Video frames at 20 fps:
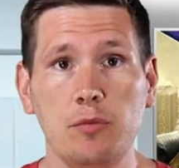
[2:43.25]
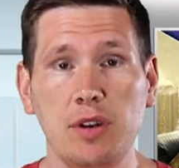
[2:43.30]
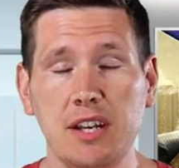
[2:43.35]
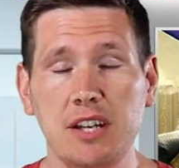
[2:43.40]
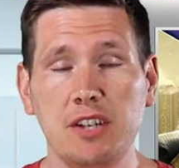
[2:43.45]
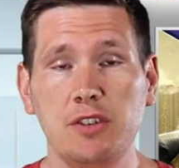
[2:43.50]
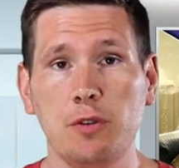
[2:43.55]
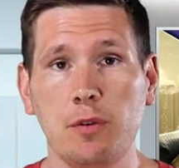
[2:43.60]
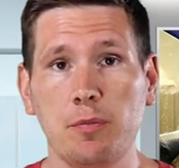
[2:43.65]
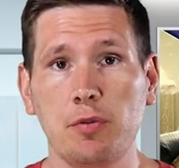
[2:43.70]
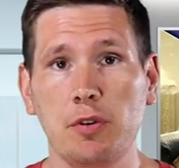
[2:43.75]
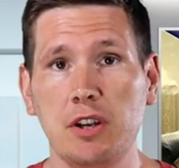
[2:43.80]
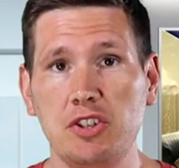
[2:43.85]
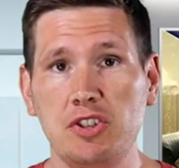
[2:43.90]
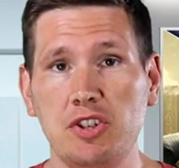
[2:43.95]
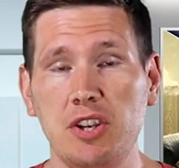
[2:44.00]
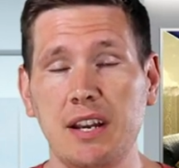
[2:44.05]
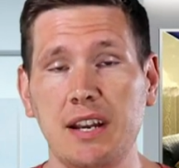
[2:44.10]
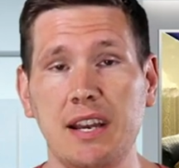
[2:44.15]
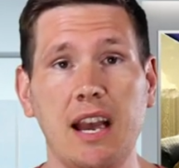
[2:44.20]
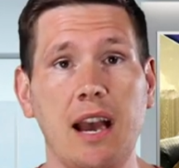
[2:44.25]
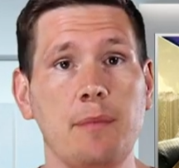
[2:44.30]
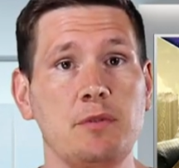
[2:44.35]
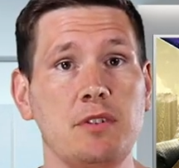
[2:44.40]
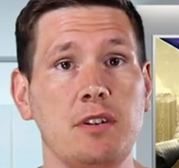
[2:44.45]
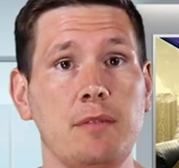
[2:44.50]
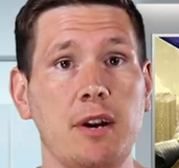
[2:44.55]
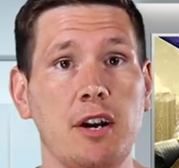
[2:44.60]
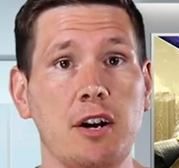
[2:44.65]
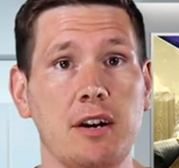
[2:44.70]
we get to appreciate
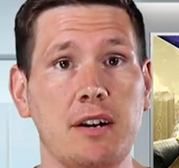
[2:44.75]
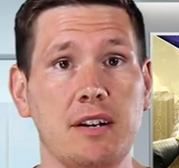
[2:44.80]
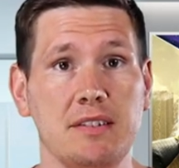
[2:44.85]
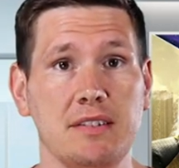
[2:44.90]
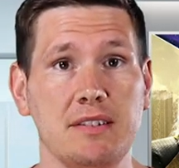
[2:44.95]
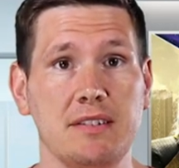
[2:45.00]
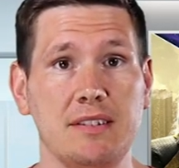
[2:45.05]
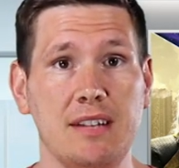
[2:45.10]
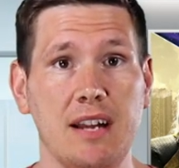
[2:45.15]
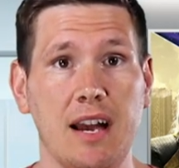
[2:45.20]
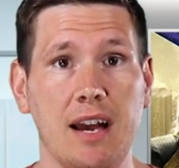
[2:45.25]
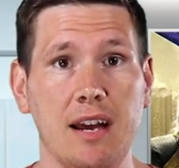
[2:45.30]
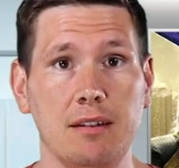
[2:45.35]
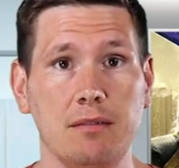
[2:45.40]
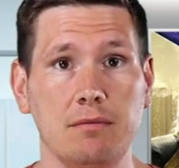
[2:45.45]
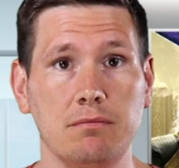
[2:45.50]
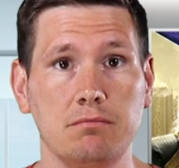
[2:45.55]
Captain America's instead.